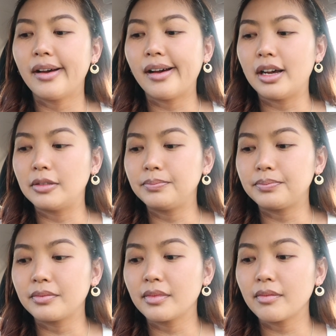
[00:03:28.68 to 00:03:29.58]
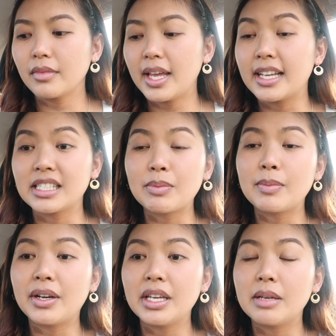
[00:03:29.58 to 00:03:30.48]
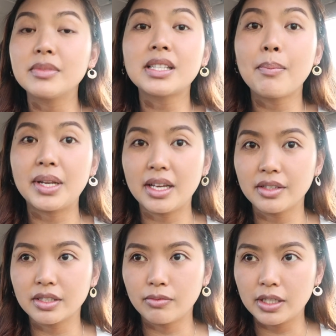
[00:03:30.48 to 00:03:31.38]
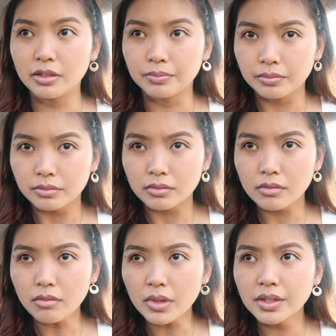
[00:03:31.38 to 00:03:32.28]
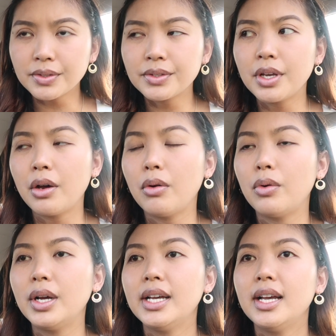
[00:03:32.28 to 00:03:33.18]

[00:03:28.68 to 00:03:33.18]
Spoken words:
accept about him, somebody else will. So